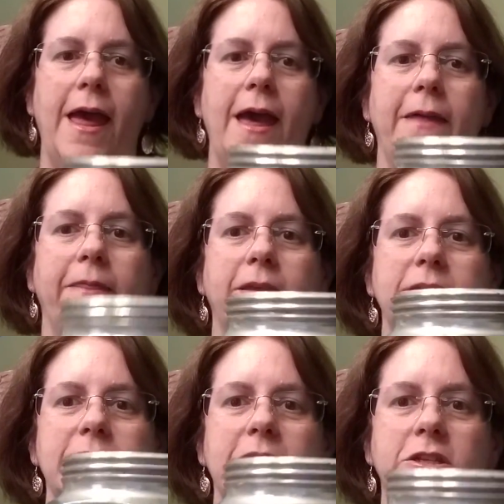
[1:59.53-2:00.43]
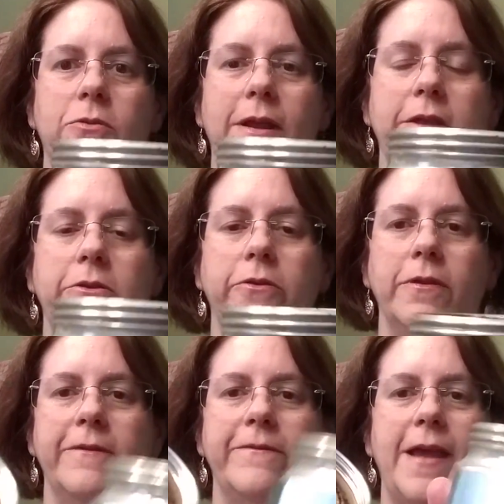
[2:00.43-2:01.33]
And this section right here you
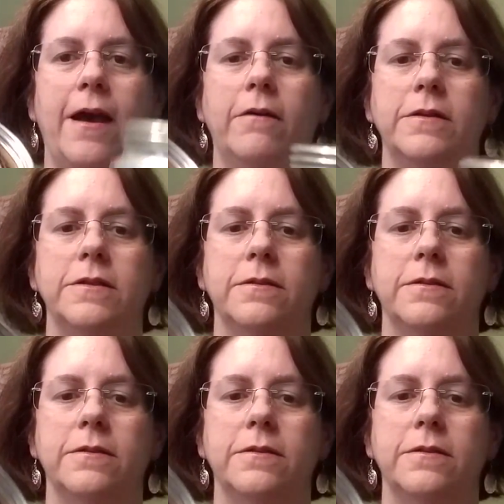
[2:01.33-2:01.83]
lift out,